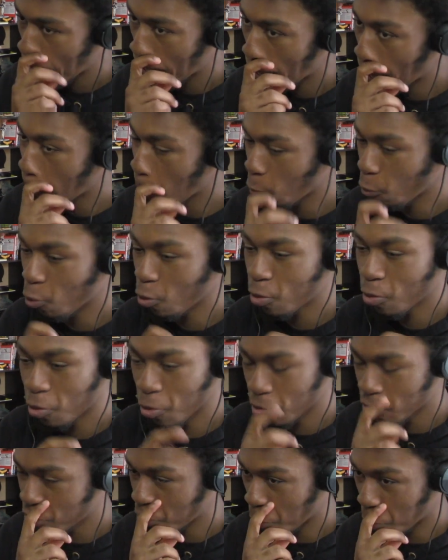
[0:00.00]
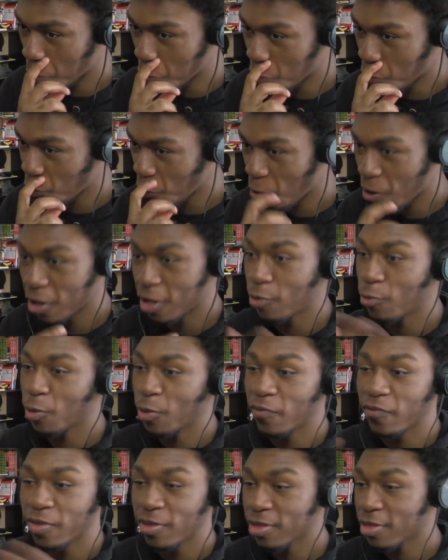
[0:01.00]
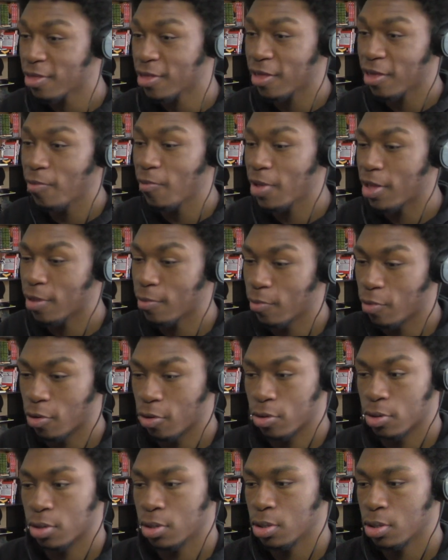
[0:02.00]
Oh, Orc Lord's so strong, he won't even listen to him anymore.